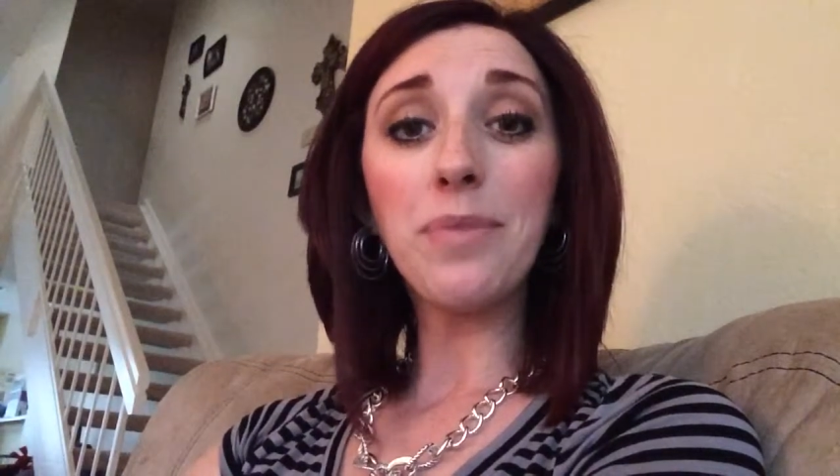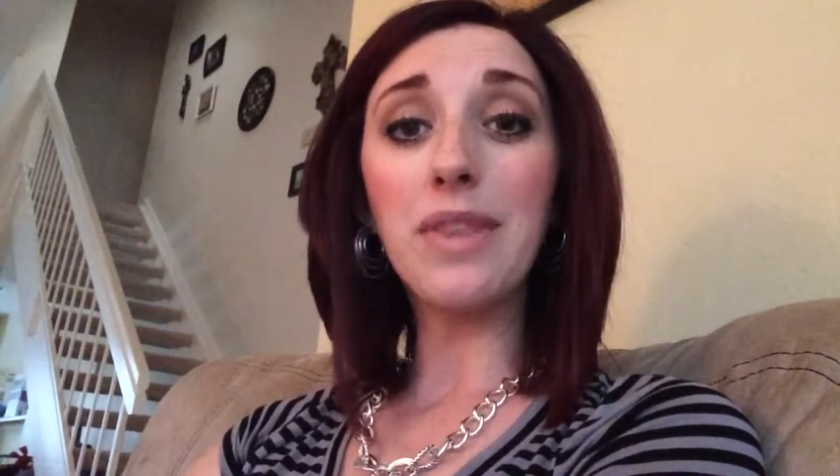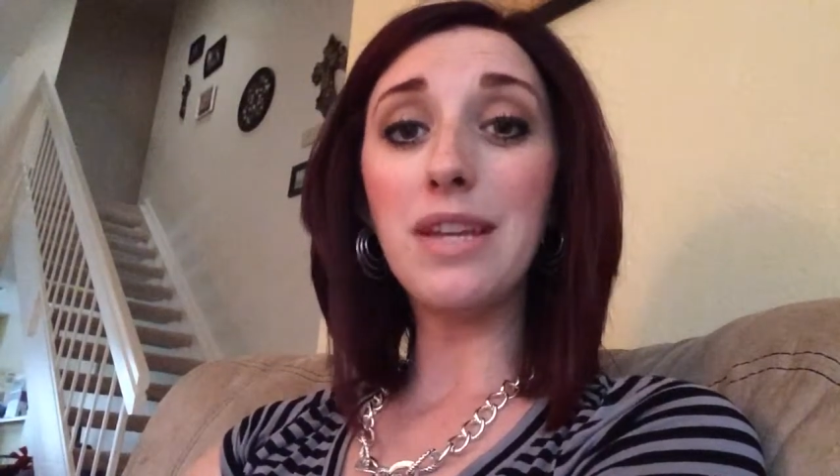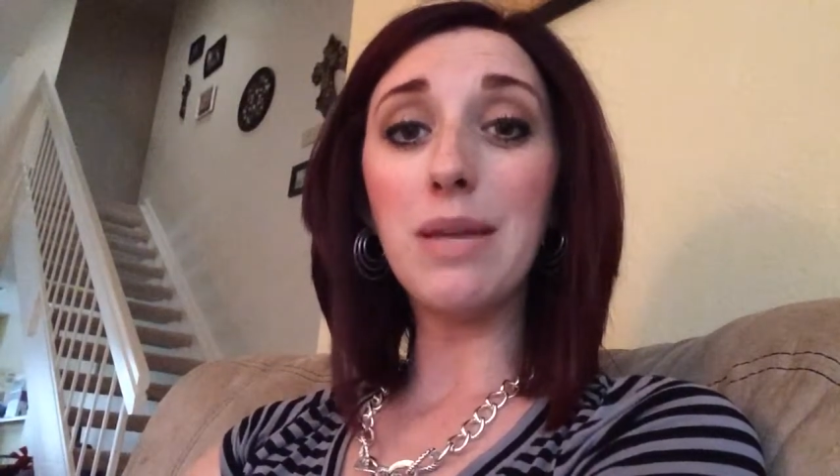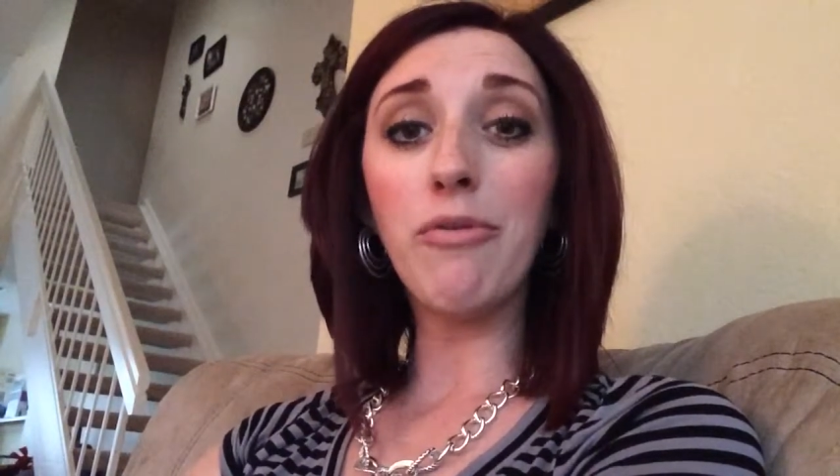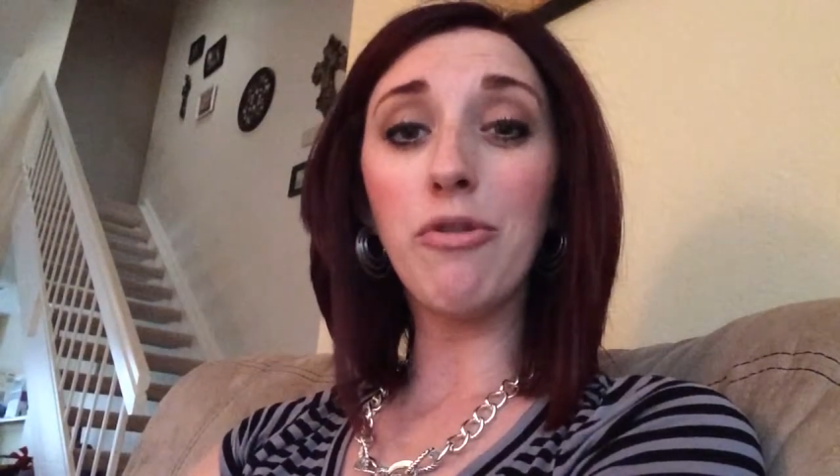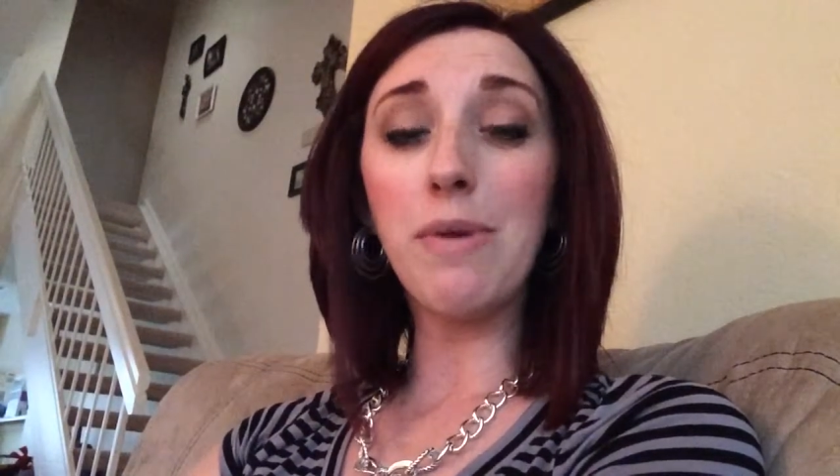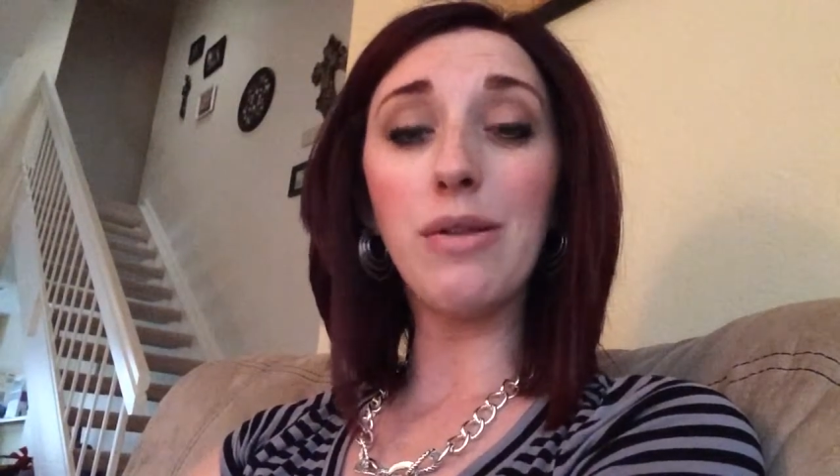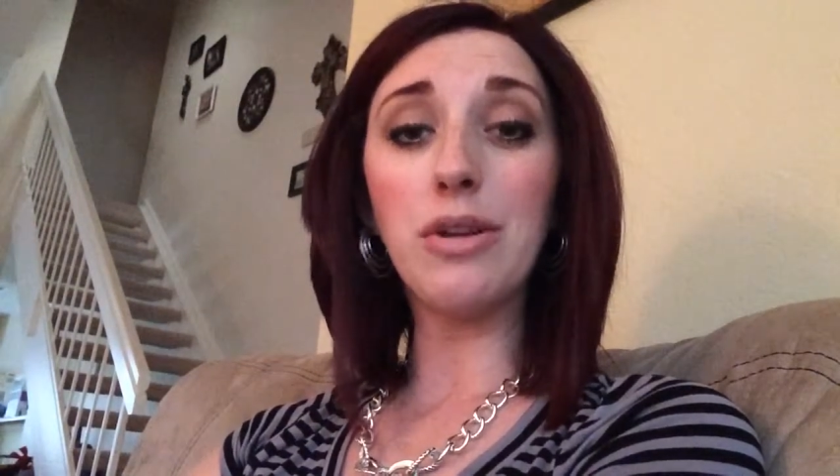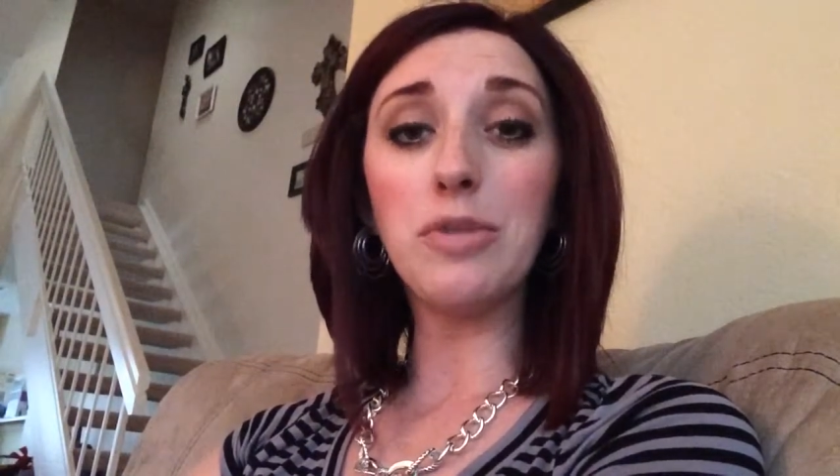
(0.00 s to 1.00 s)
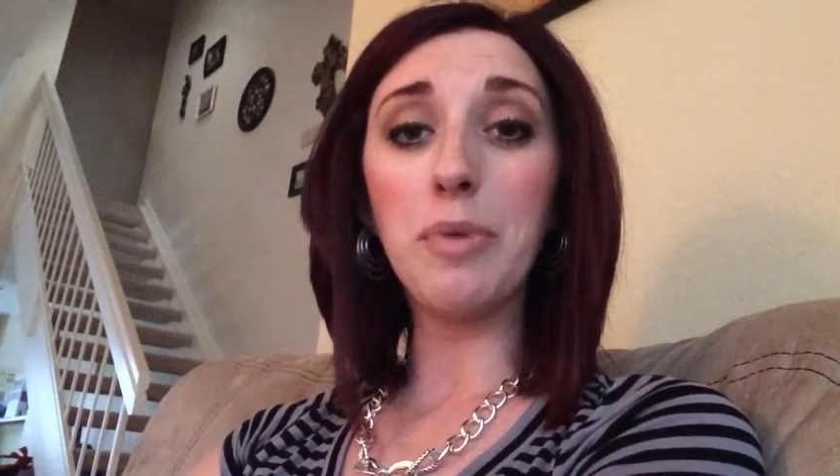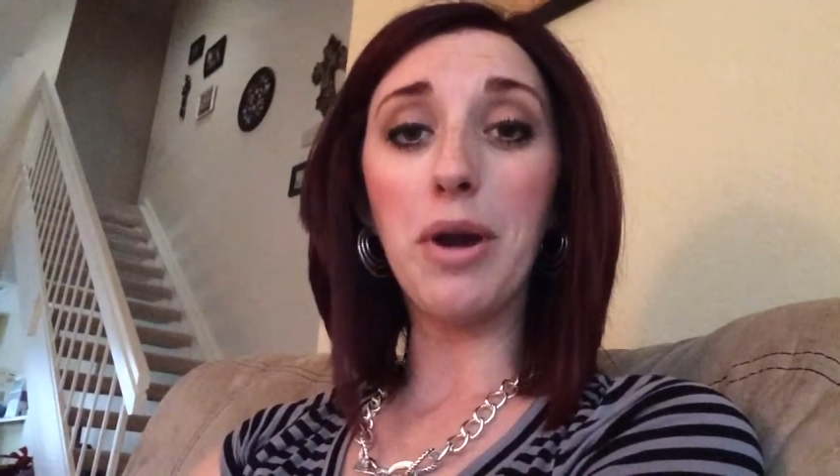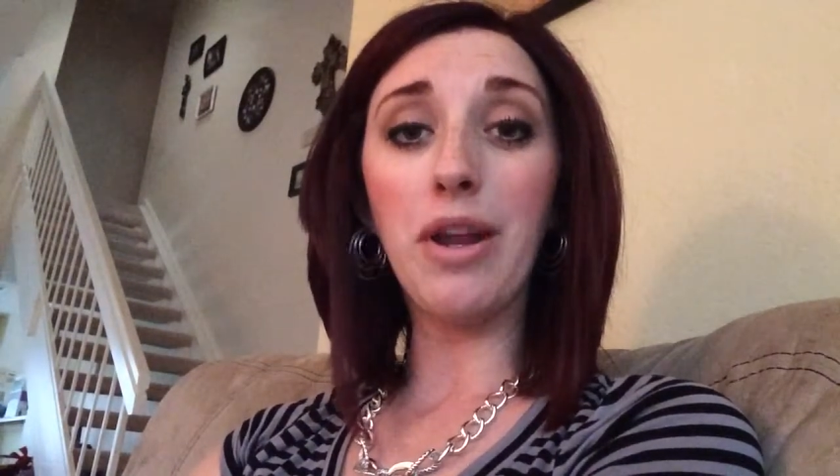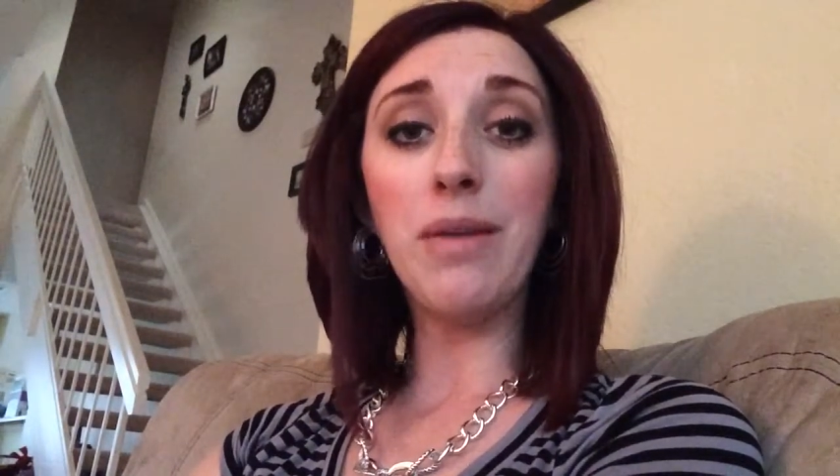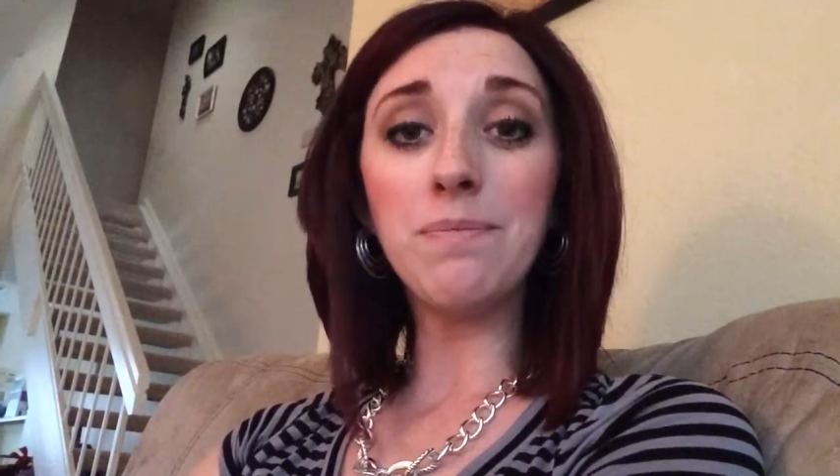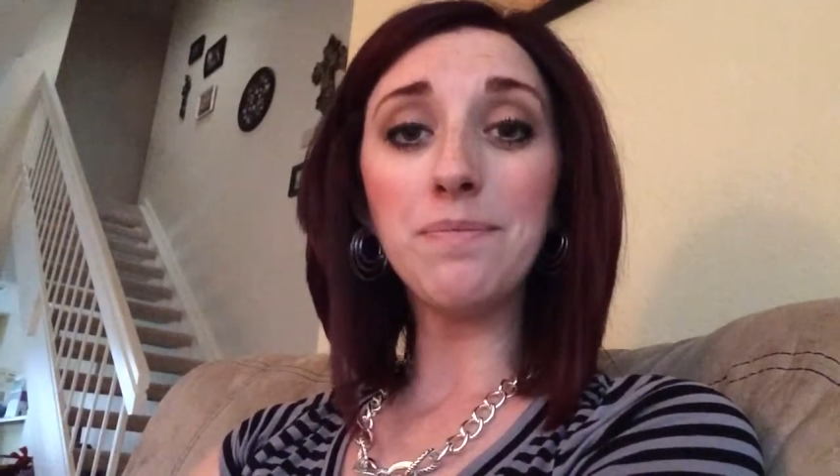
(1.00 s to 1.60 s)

the day before my launch party.